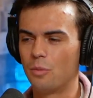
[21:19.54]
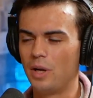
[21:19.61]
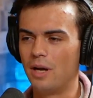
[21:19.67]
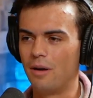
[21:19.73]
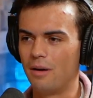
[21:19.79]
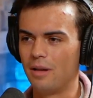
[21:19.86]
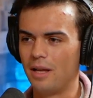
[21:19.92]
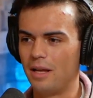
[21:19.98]
is
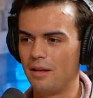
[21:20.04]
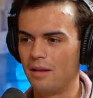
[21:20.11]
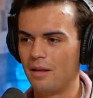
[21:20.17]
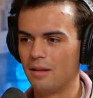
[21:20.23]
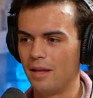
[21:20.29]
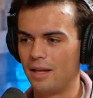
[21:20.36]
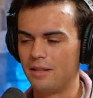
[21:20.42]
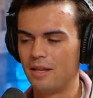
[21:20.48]
weird.
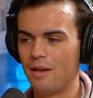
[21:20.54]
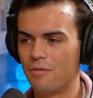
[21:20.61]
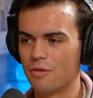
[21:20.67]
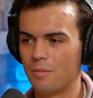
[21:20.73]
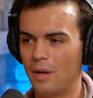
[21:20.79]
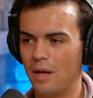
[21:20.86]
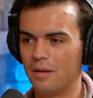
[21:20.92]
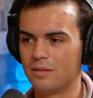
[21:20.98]
It like Dave
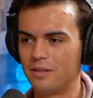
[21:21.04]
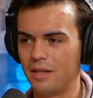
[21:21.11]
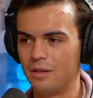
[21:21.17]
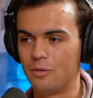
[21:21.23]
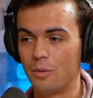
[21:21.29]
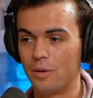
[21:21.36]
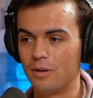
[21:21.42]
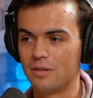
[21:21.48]
Chappelle
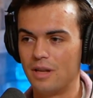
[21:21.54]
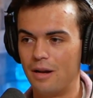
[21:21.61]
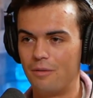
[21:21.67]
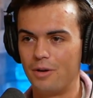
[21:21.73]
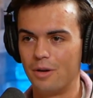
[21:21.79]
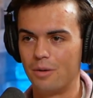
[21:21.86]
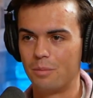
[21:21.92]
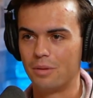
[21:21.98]
said, Twitter's not a
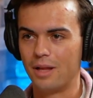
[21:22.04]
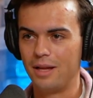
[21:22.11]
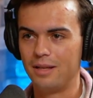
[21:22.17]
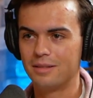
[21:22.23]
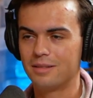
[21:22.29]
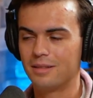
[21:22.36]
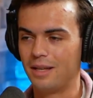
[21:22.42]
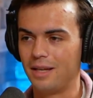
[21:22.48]
real
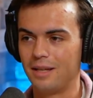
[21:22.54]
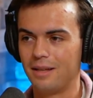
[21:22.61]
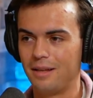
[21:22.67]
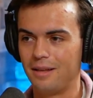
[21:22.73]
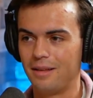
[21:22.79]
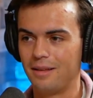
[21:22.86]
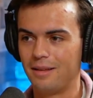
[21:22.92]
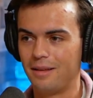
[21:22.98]
place. Like
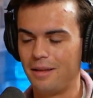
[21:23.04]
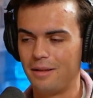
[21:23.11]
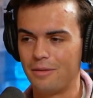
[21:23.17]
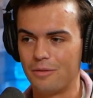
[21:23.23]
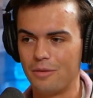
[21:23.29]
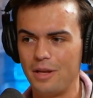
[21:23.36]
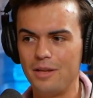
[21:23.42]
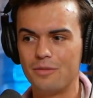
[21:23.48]
it,
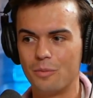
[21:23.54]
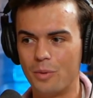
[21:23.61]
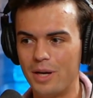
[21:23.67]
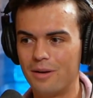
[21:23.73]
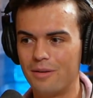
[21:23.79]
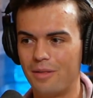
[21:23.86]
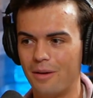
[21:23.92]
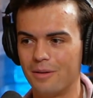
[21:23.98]
it's it's
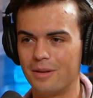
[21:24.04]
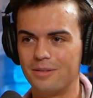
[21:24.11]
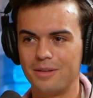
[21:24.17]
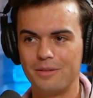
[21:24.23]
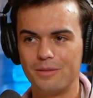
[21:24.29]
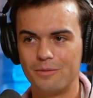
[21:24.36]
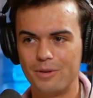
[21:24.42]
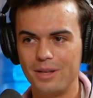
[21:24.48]
weird though because
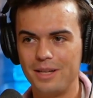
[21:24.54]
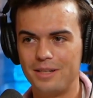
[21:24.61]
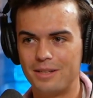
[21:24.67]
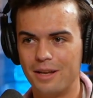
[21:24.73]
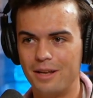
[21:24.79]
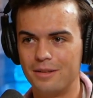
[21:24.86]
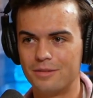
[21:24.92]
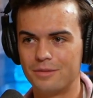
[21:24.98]
it really
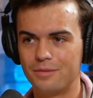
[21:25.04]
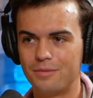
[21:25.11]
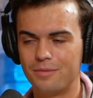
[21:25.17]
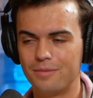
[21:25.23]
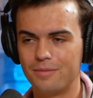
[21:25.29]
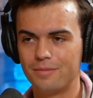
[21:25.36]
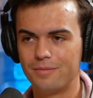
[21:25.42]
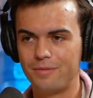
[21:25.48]
does
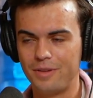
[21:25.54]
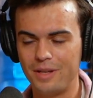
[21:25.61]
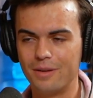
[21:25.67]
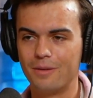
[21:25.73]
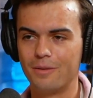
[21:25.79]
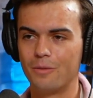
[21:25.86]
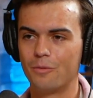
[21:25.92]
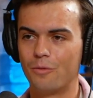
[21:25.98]

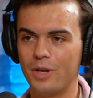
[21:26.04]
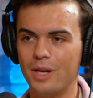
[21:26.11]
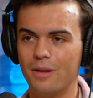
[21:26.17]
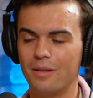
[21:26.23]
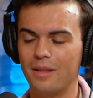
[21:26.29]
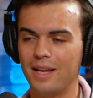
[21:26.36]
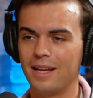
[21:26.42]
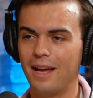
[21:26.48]
feel
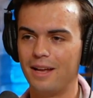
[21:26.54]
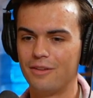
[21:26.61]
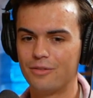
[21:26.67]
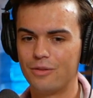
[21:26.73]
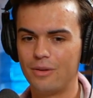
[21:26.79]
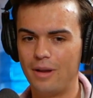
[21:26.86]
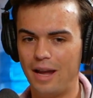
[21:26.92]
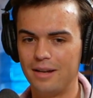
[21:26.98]
real. Like I
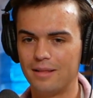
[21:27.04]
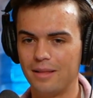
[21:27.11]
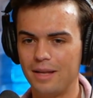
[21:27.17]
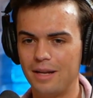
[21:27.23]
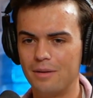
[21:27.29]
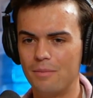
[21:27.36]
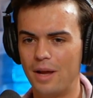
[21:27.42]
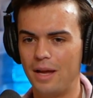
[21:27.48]
I
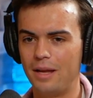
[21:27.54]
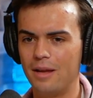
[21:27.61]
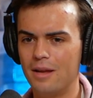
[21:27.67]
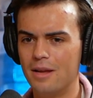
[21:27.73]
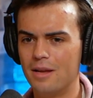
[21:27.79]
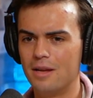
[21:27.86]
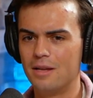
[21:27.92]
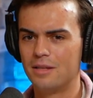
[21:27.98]
deleted my
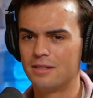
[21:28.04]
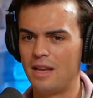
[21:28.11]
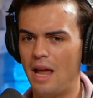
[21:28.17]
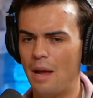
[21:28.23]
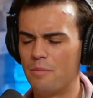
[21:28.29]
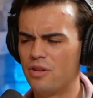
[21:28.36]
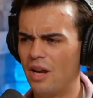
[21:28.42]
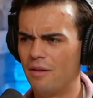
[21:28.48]

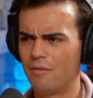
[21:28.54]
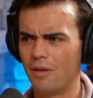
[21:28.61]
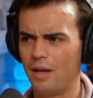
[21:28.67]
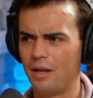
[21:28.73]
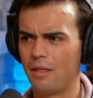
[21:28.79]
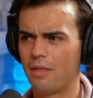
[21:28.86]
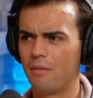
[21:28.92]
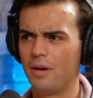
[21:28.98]
Snapchat for
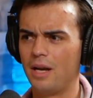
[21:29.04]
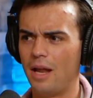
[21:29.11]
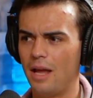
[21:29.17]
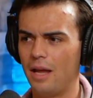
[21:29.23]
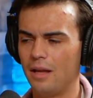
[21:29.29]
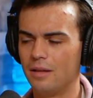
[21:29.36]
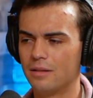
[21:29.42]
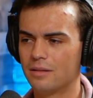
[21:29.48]
like three
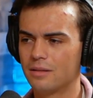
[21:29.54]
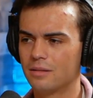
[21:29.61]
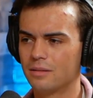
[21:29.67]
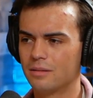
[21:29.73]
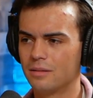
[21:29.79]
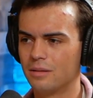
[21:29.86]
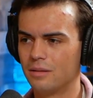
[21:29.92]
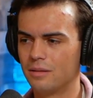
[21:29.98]
days
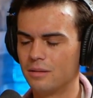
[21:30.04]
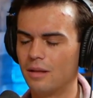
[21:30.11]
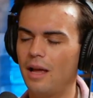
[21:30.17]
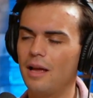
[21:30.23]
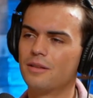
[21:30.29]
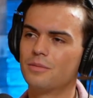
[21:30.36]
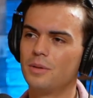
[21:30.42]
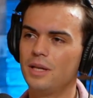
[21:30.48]

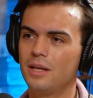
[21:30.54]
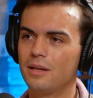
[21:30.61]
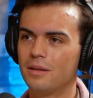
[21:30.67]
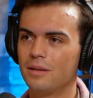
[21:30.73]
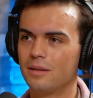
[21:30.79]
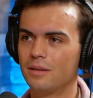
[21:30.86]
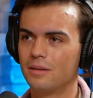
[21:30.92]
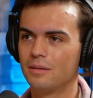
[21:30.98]
last
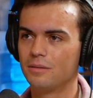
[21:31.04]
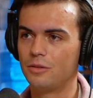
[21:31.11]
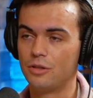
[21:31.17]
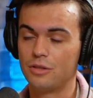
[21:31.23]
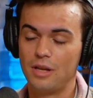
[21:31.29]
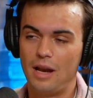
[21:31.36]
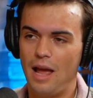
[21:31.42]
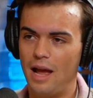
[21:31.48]
week
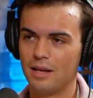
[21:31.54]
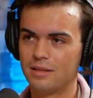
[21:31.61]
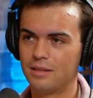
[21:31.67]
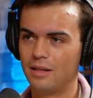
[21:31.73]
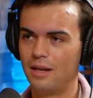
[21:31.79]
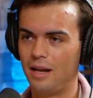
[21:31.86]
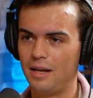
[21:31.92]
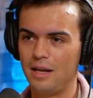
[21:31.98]
just on
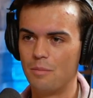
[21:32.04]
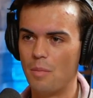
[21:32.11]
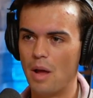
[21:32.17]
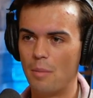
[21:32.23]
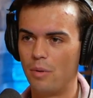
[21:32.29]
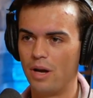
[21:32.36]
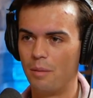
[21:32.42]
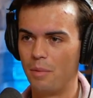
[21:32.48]
accident. I need
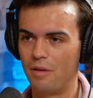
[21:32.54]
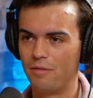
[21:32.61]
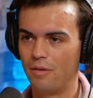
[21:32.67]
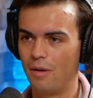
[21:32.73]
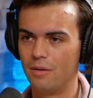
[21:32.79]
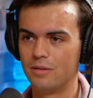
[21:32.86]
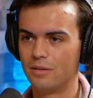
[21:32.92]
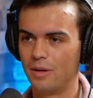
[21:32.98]
memory on my
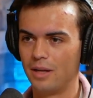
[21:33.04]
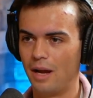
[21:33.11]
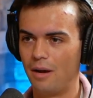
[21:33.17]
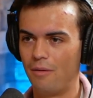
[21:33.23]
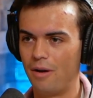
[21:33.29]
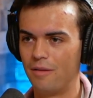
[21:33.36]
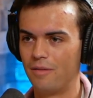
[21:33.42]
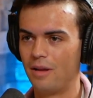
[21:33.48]
phone, so I
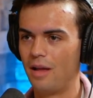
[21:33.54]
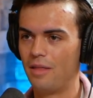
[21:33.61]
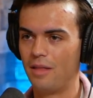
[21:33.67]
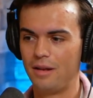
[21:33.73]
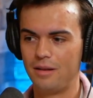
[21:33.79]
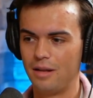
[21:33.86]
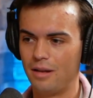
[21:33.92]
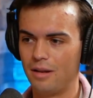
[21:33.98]
got rid of it and
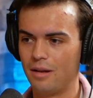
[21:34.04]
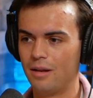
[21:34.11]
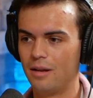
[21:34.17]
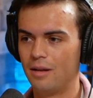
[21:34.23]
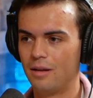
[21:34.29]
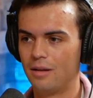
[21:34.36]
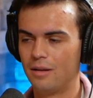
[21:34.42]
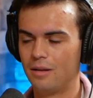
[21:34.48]
then didn't